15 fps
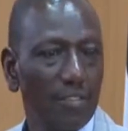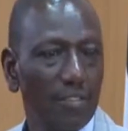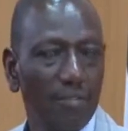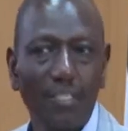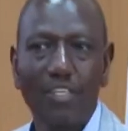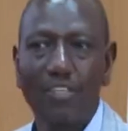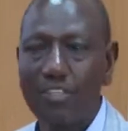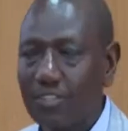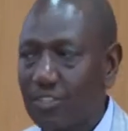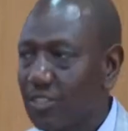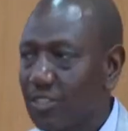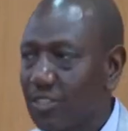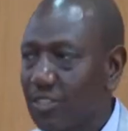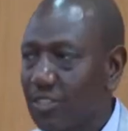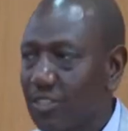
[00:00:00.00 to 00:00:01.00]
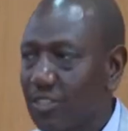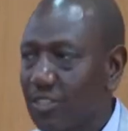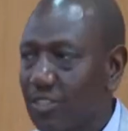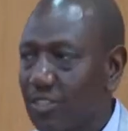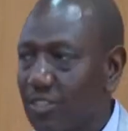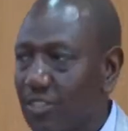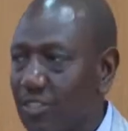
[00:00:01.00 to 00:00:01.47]
Because the
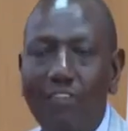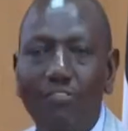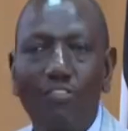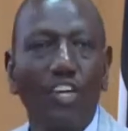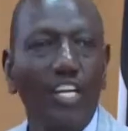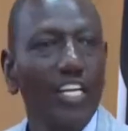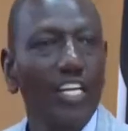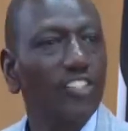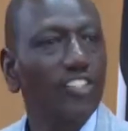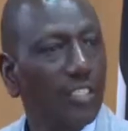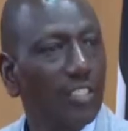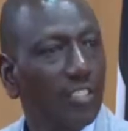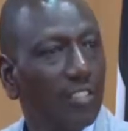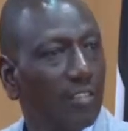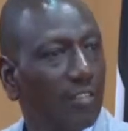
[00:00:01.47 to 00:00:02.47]
people who have connection,